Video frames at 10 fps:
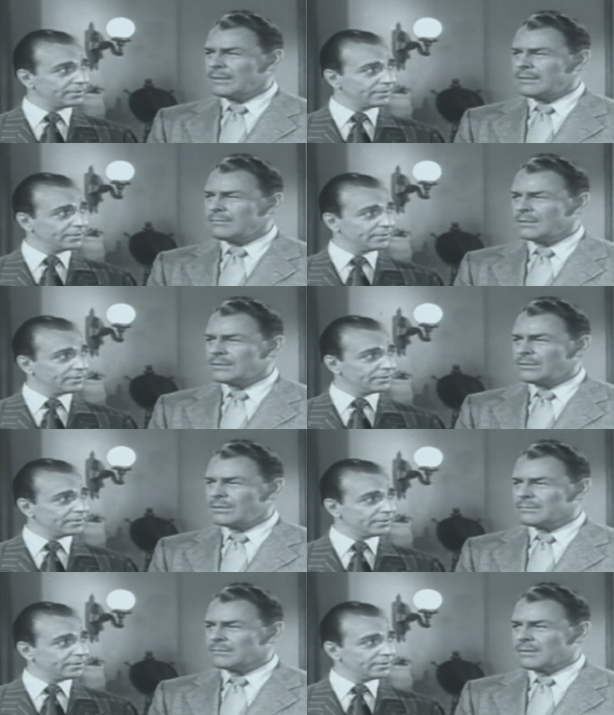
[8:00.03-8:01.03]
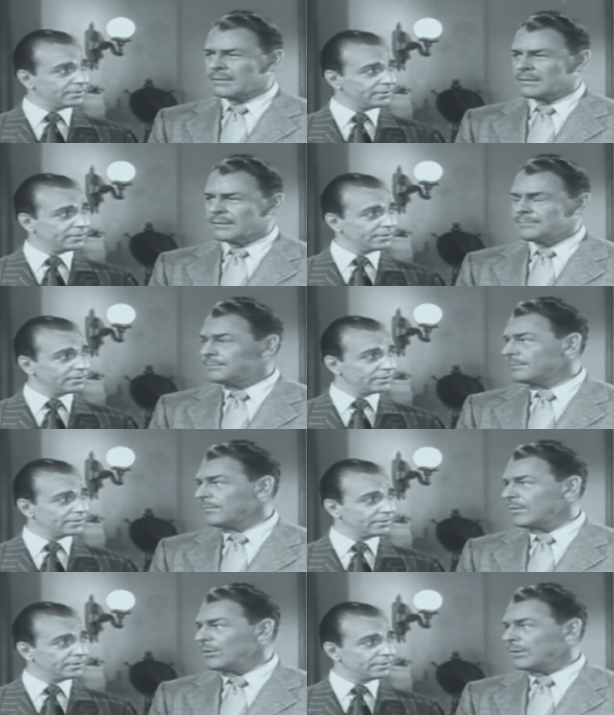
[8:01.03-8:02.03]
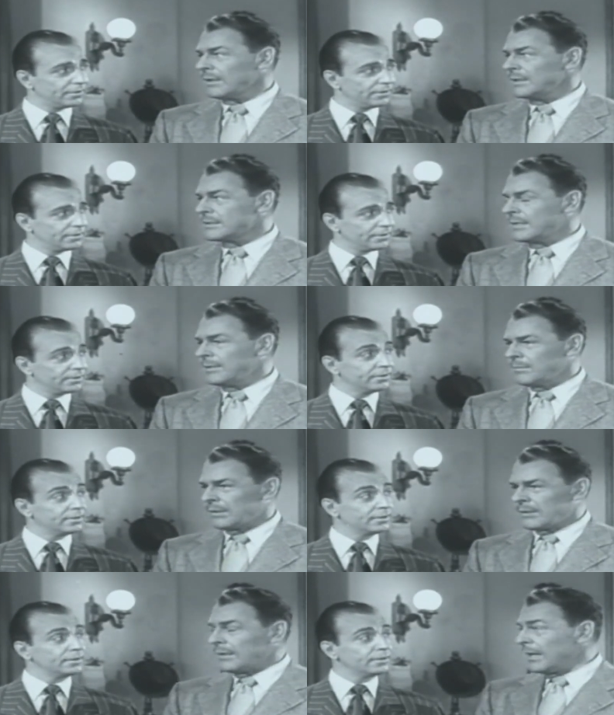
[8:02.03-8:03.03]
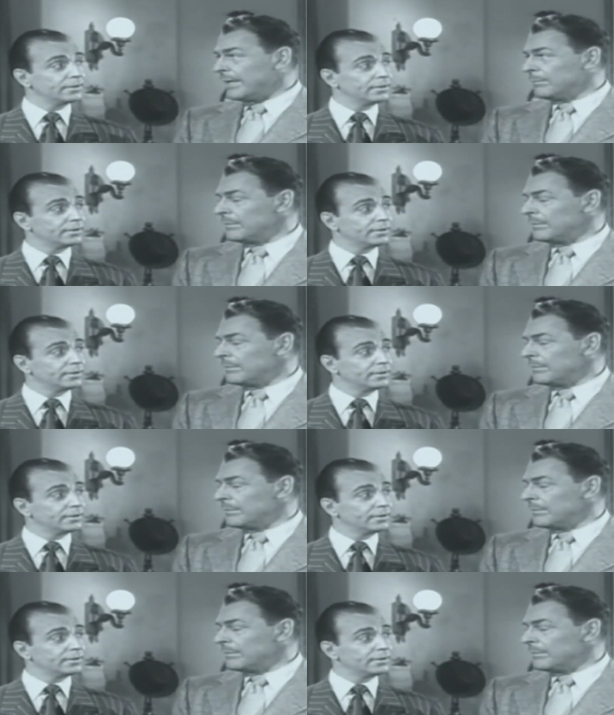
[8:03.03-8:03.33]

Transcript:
Speaker 1: have a little talk with Ratka. You can list him under item